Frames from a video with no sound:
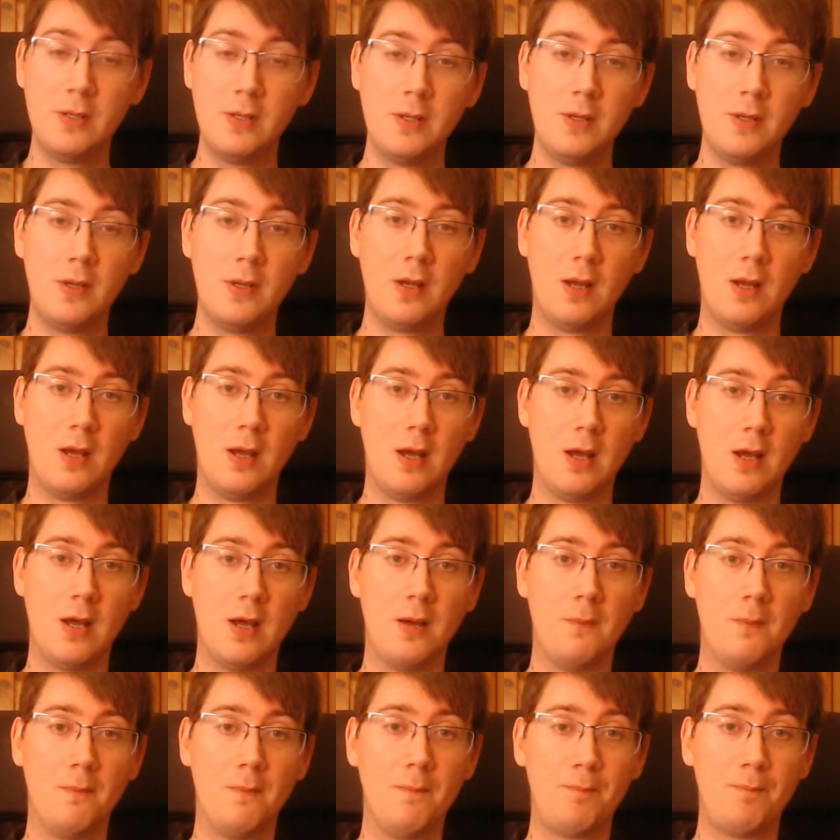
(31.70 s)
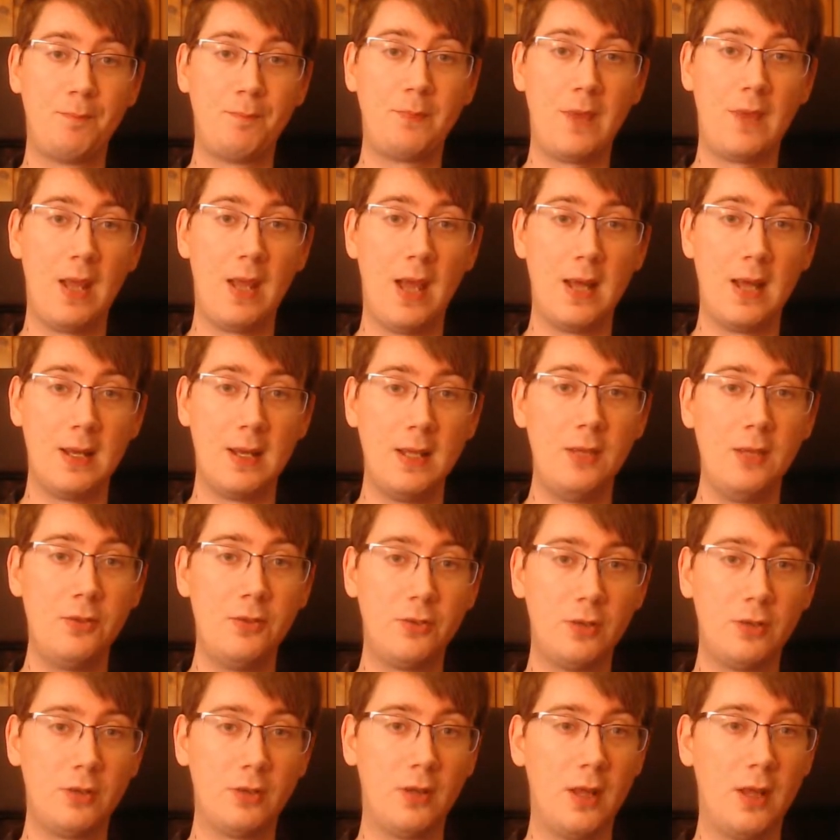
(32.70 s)
um, at least
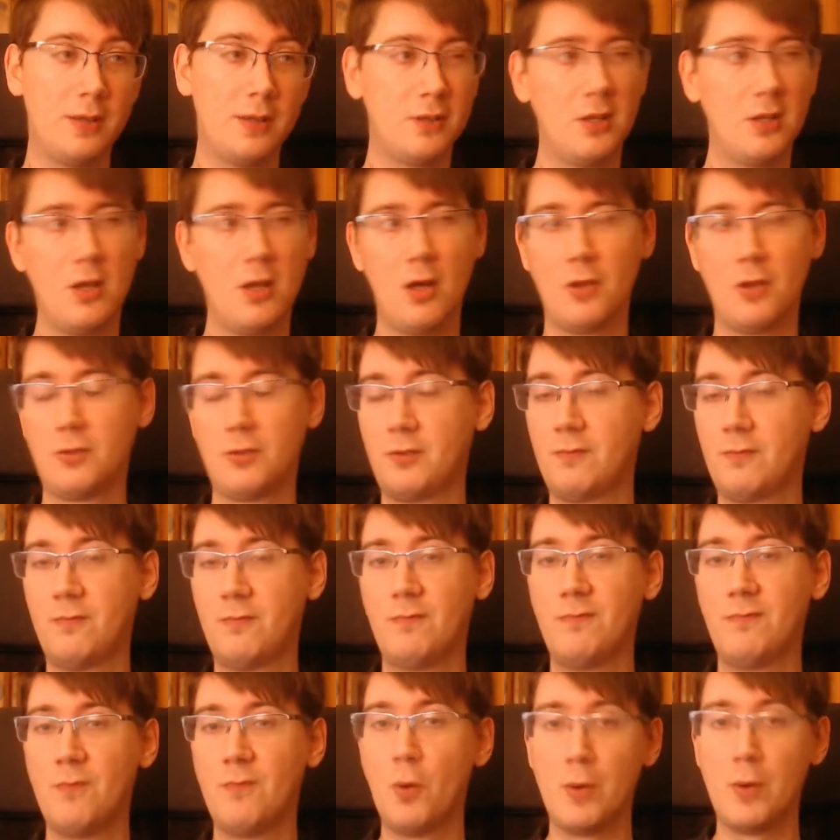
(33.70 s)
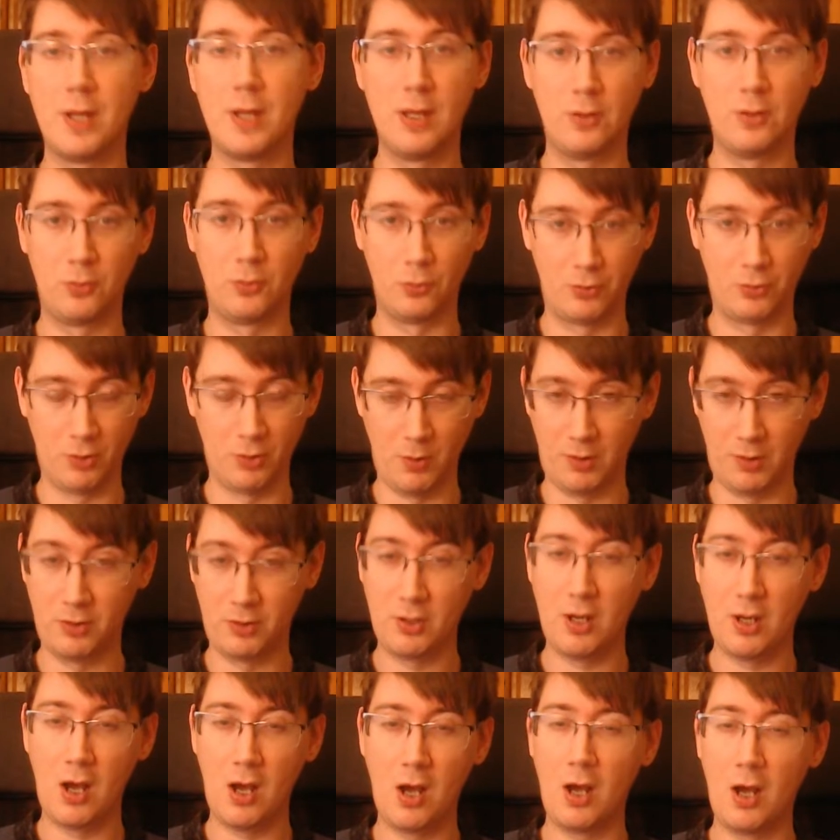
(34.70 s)
like the last 4 years or so, because
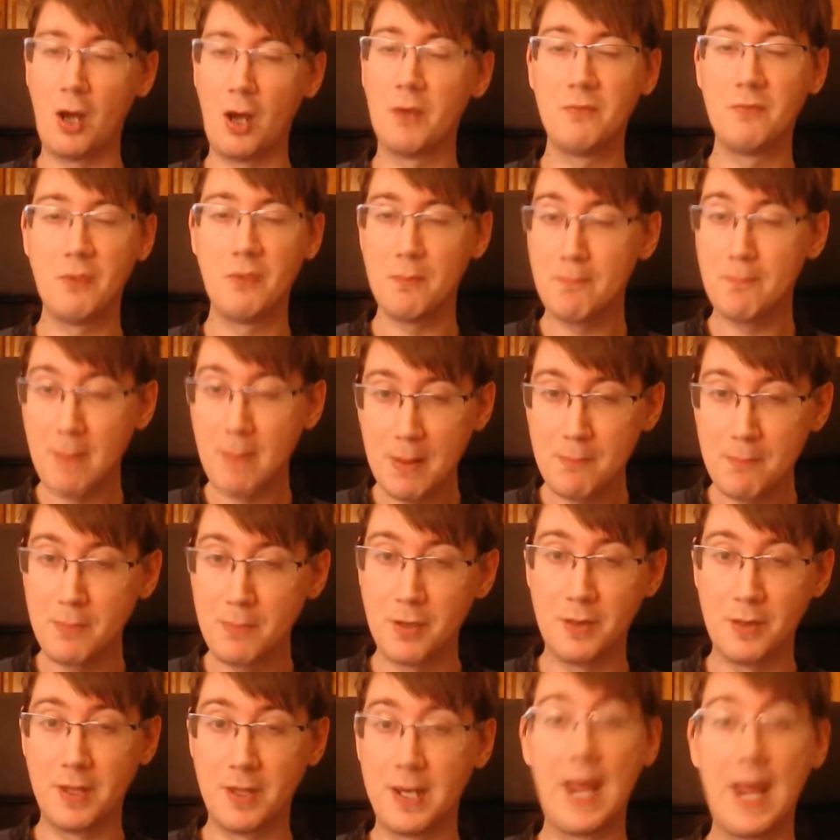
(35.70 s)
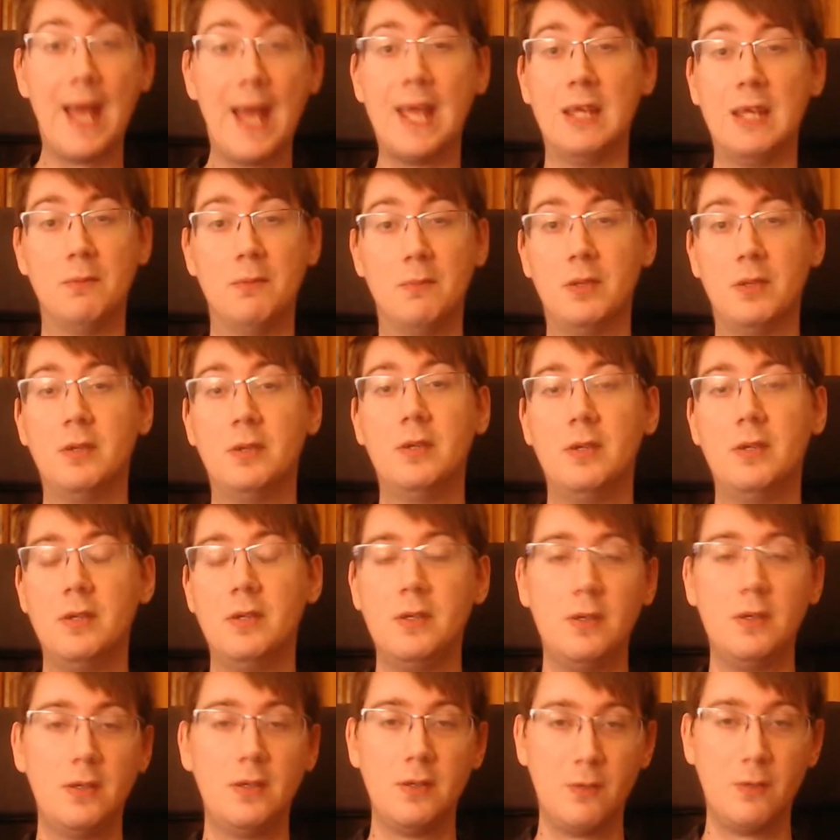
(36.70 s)
I remember the name
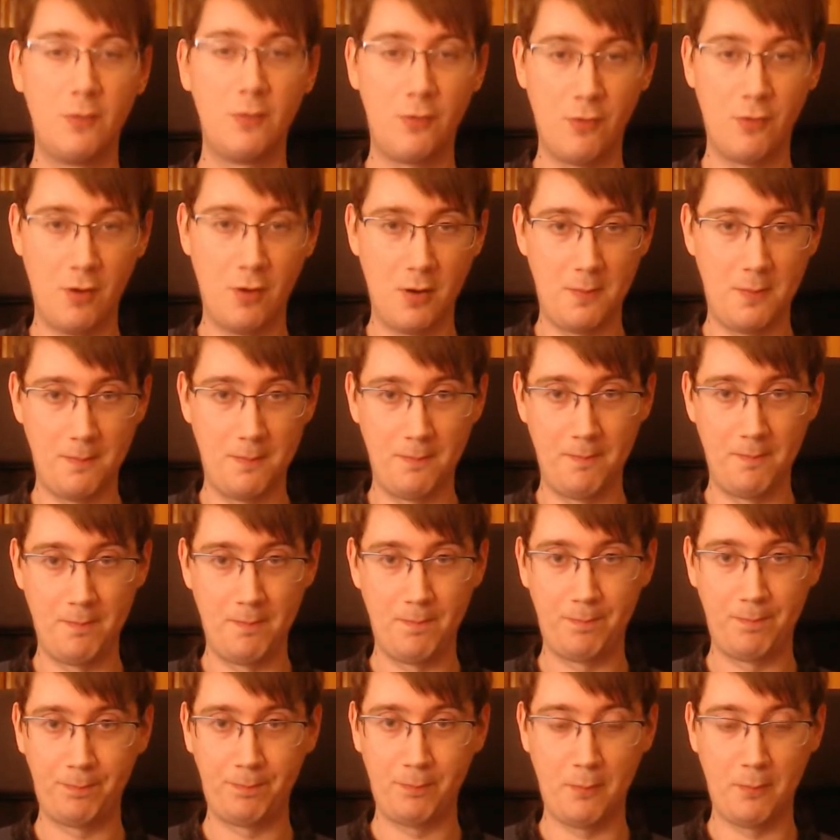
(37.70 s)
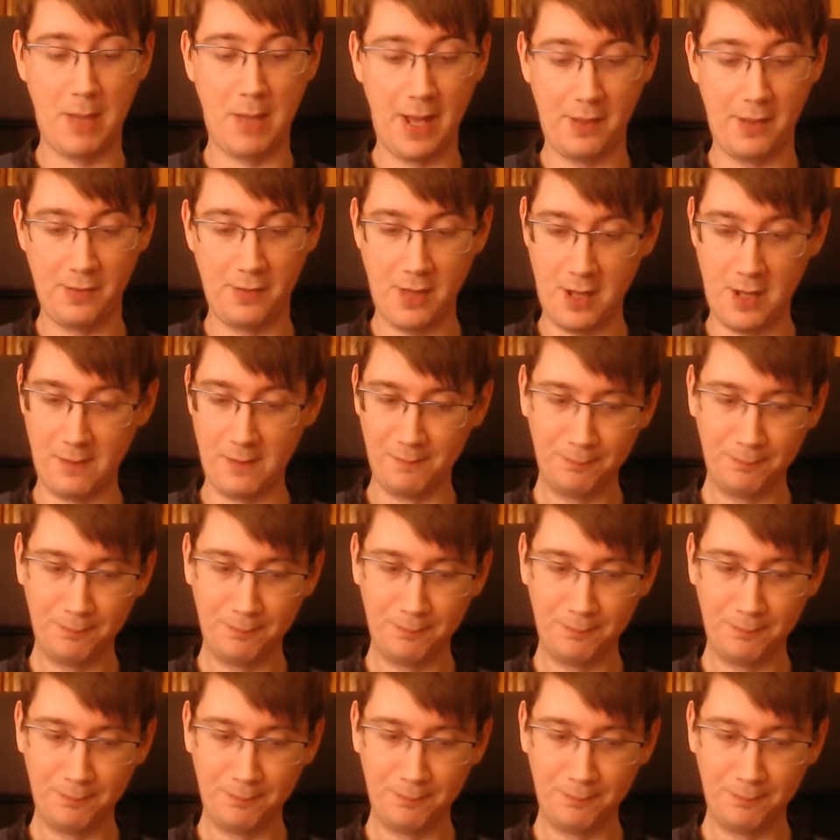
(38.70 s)
from back then.